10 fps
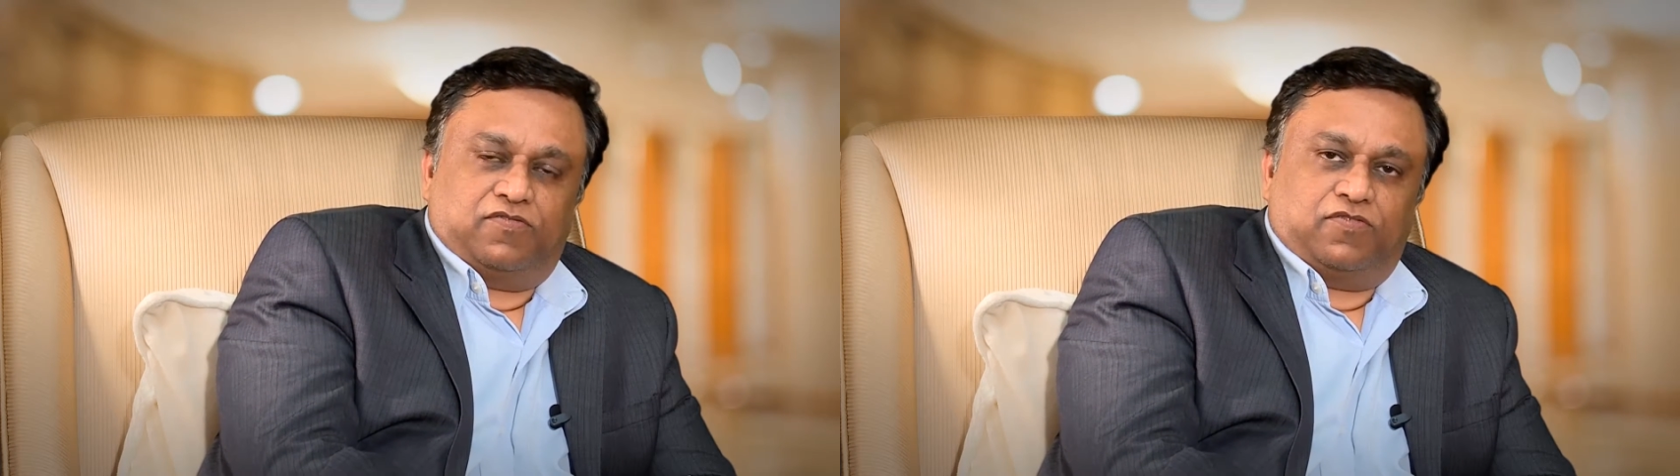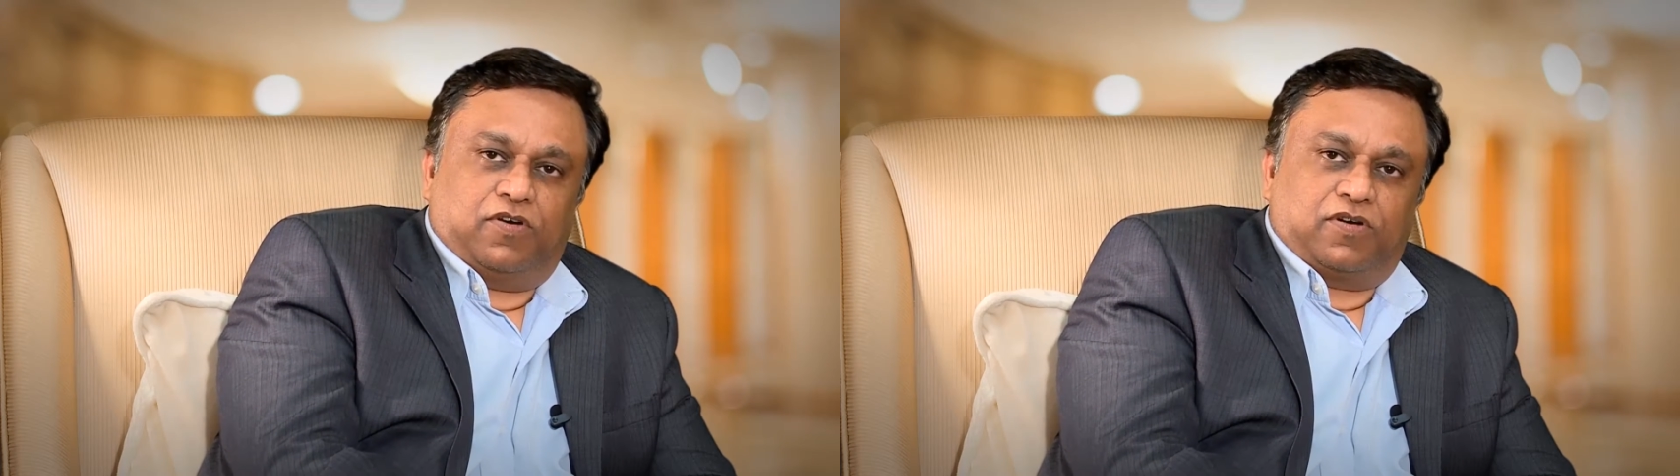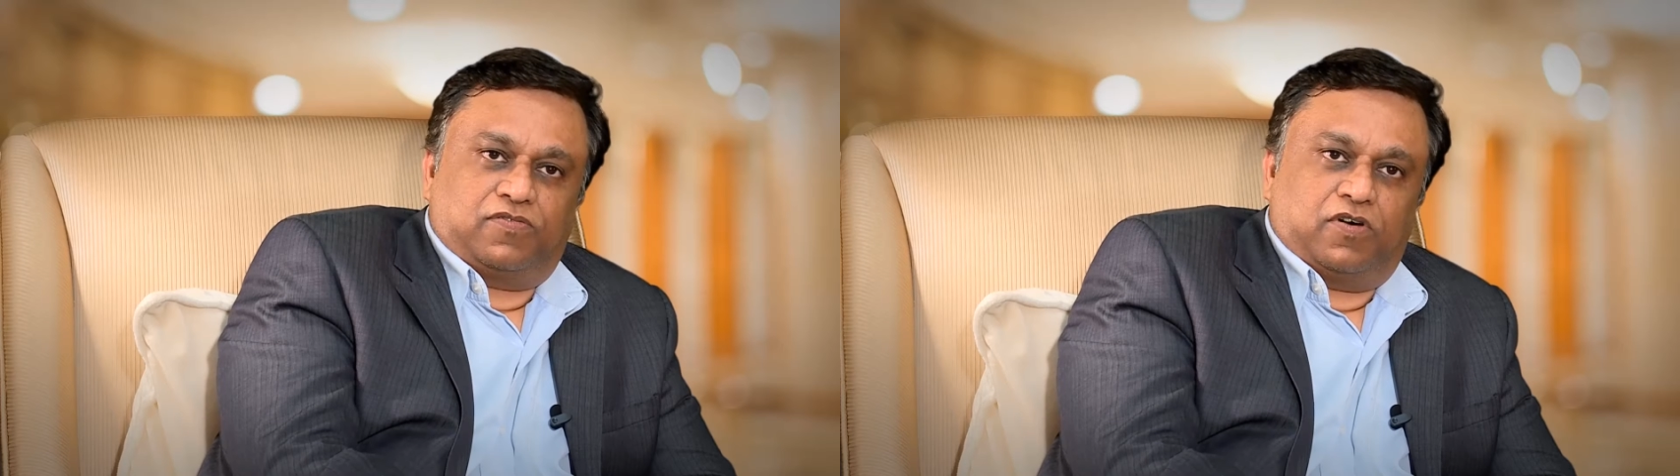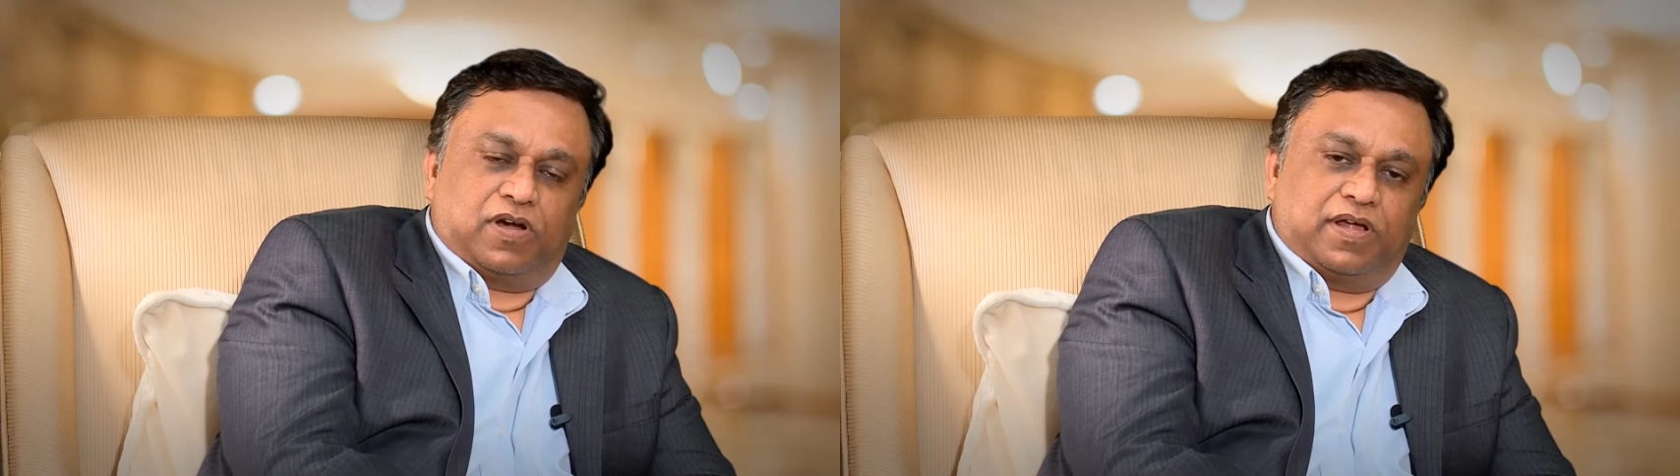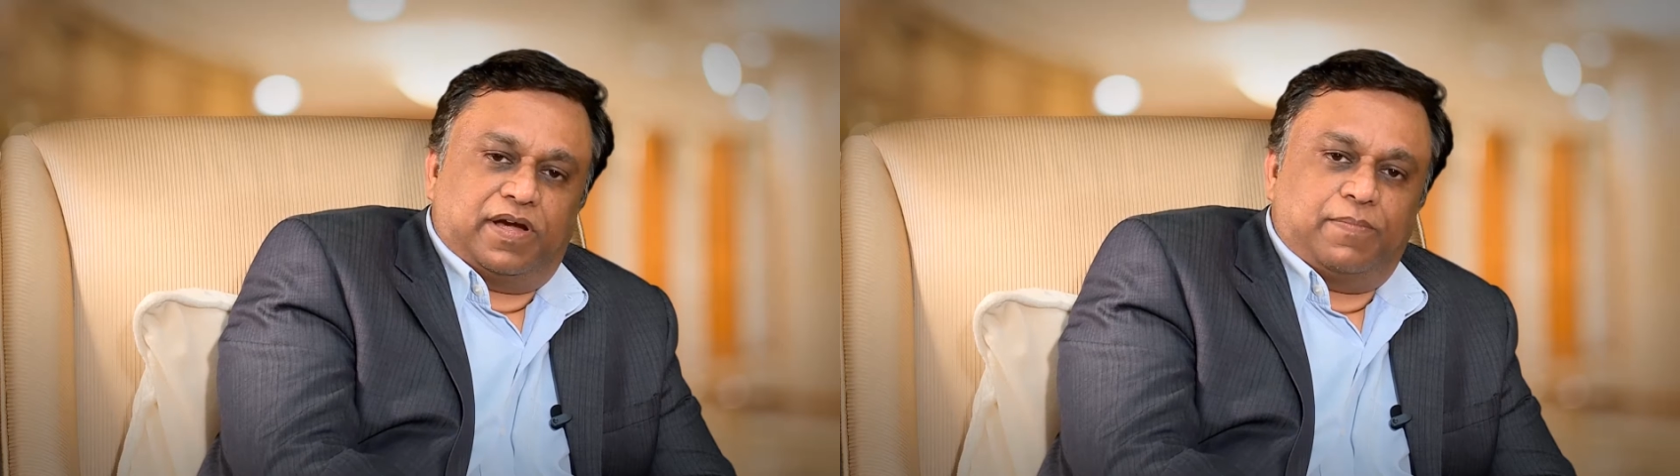for
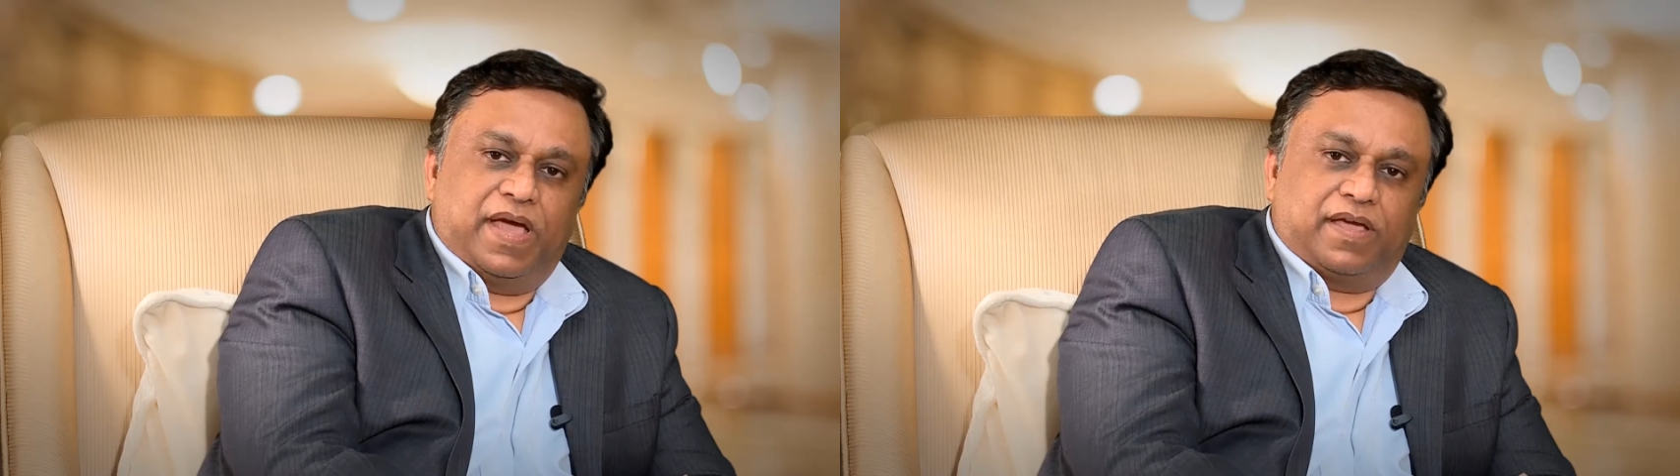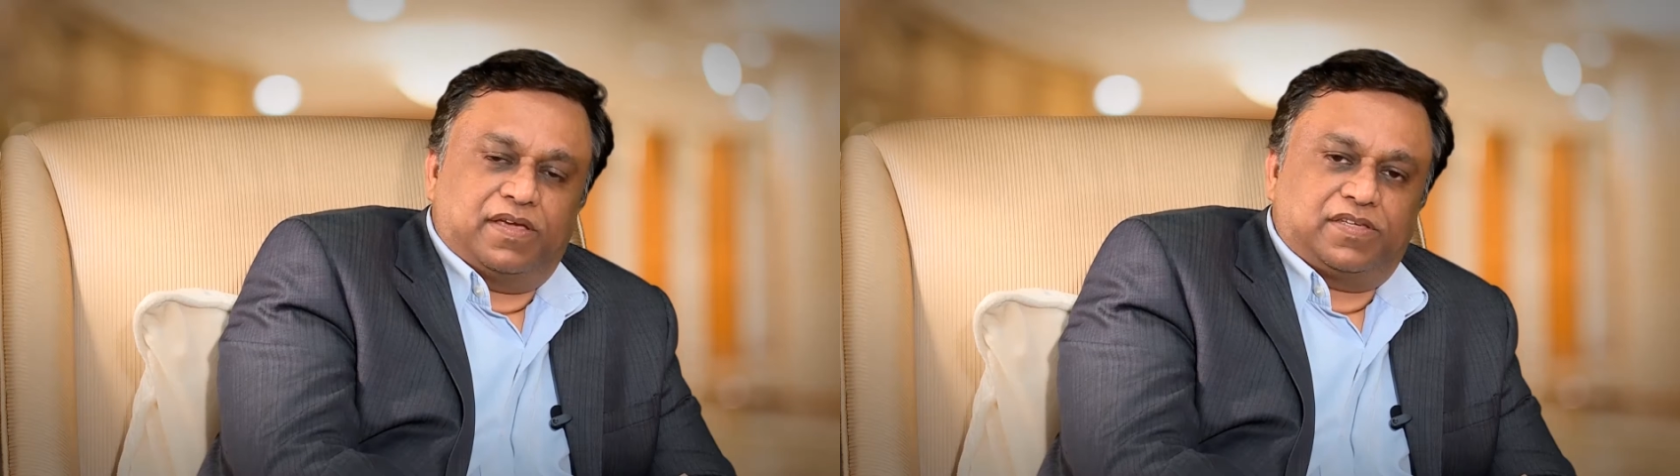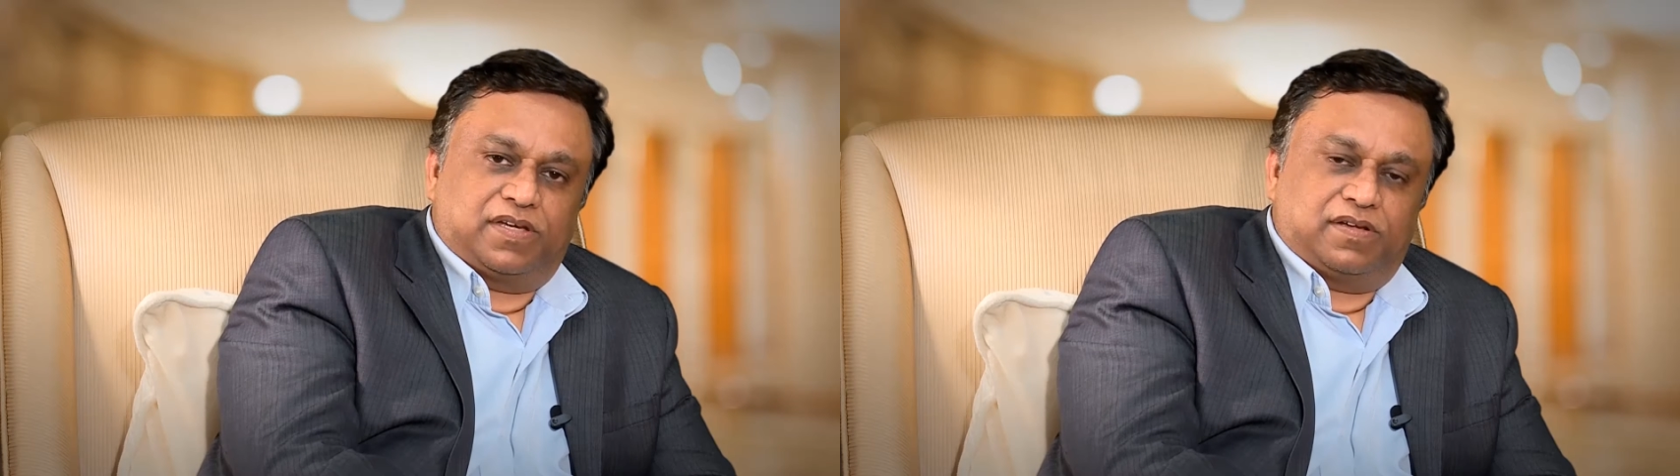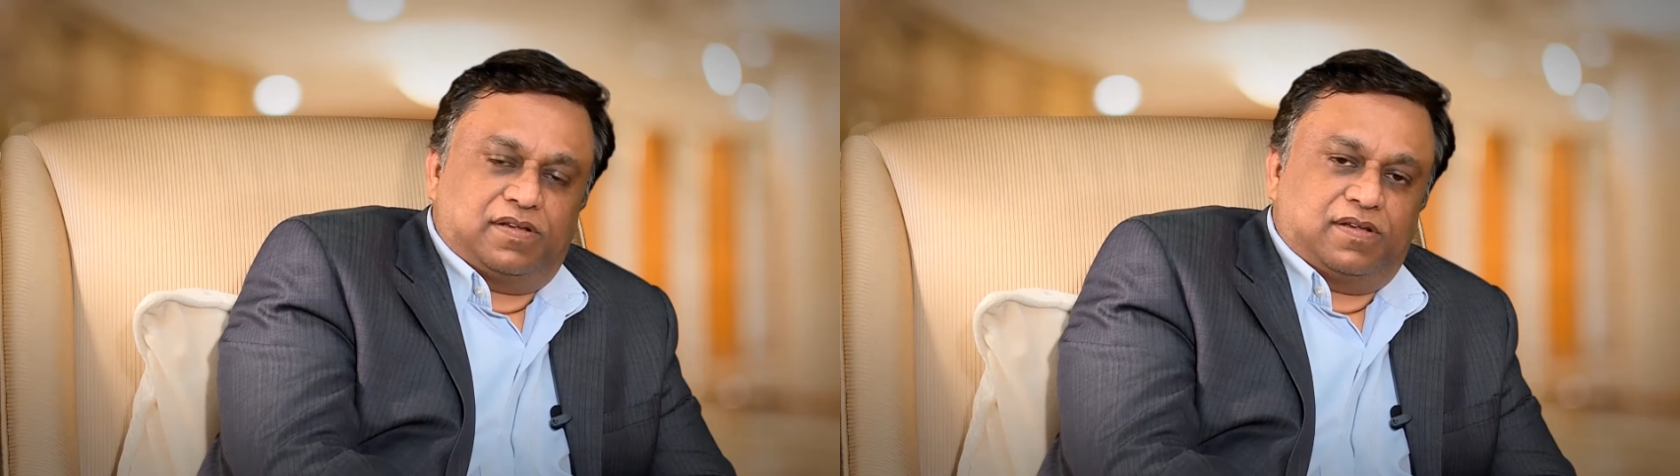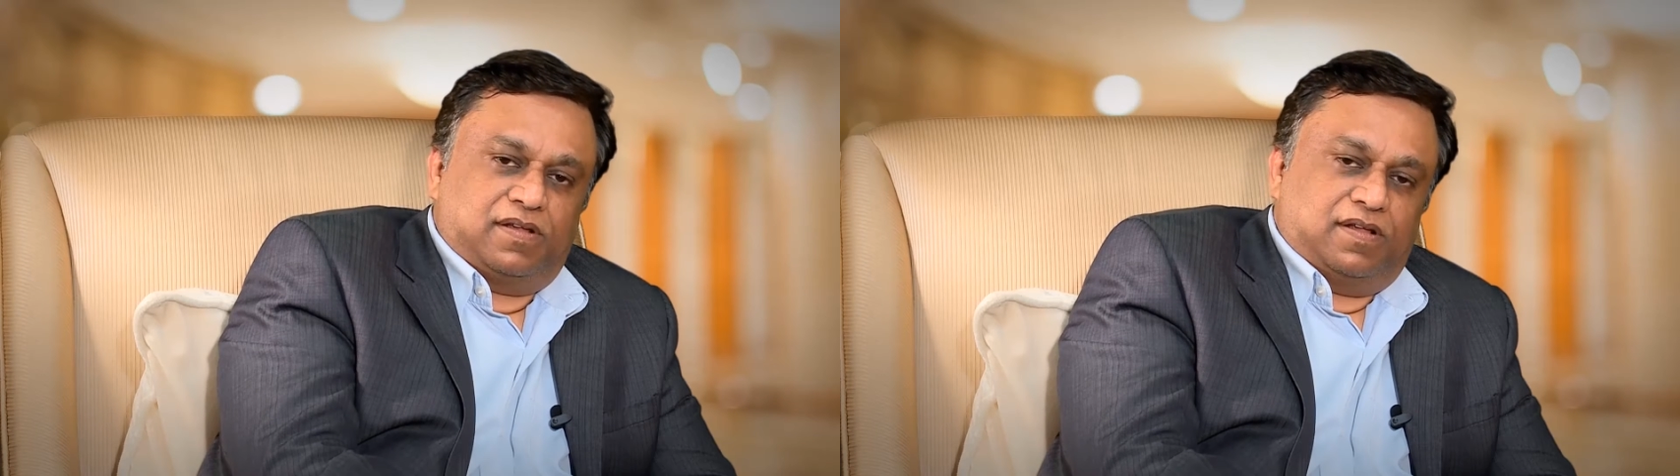our net banking channel